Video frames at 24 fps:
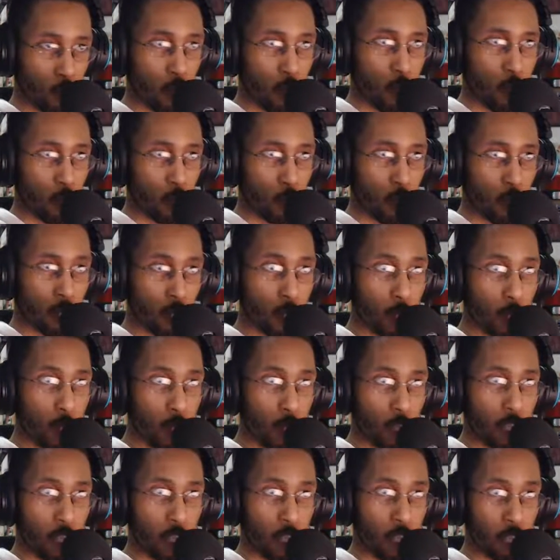
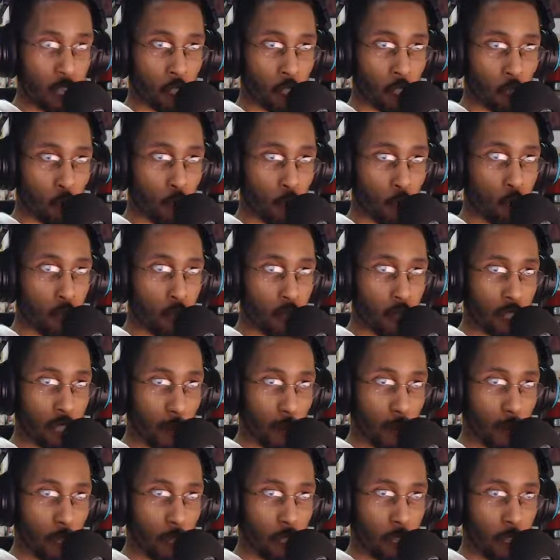Realistically it's closer to
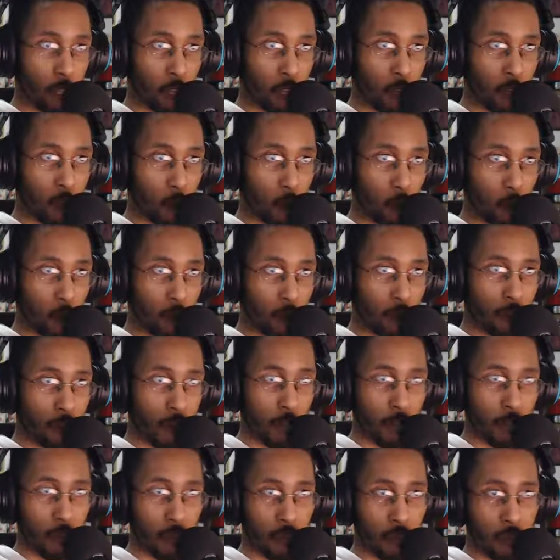something like Virtua
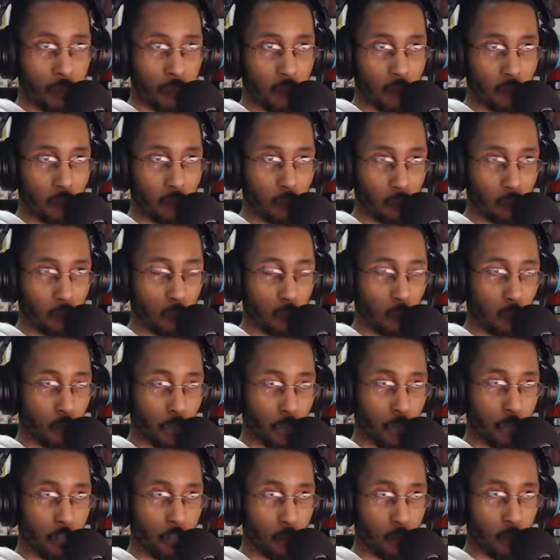Fighter or Soul
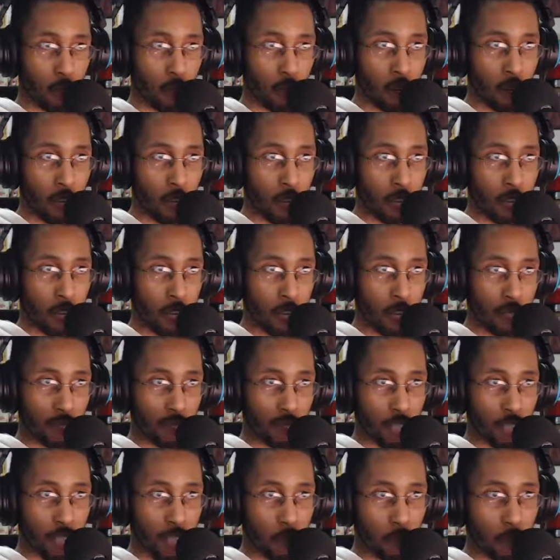Calibur in its
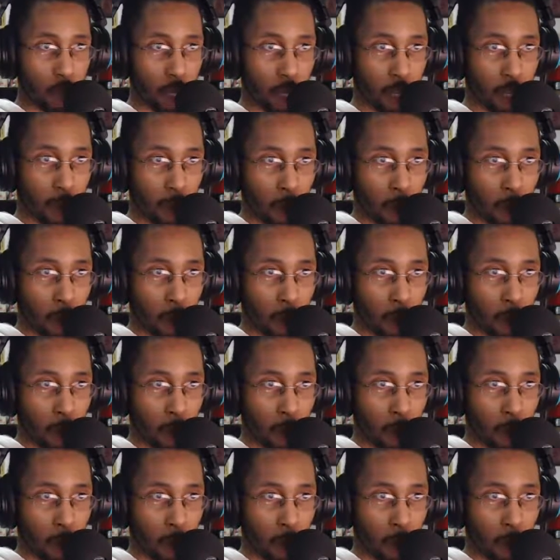gameplay.